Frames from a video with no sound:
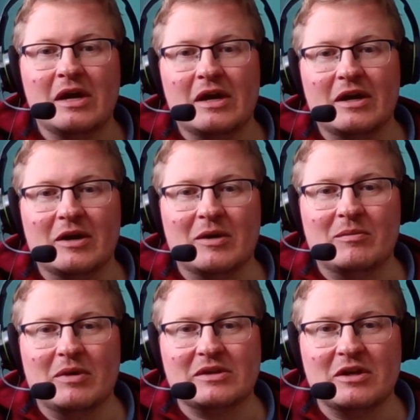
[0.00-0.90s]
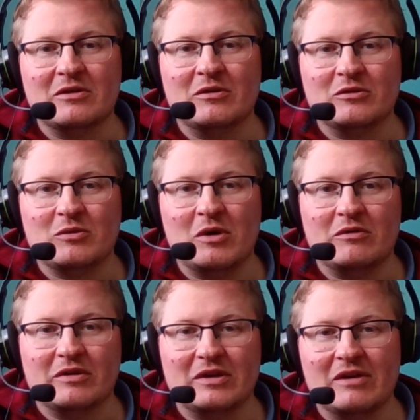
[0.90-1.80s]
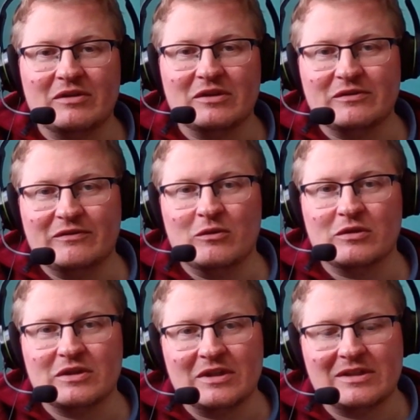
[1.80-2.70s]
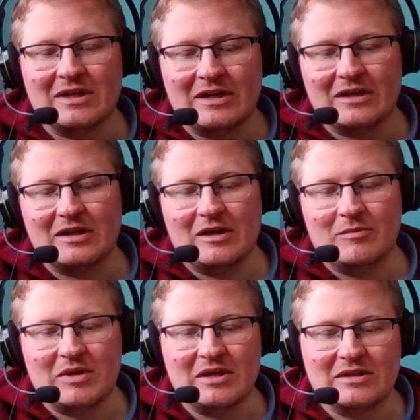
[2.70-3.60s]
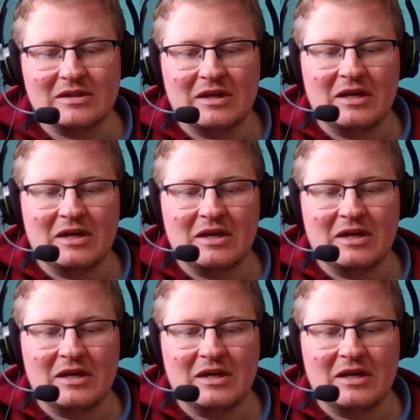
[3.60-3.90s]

But a Town Hall 12 or 11 is forced to attack a base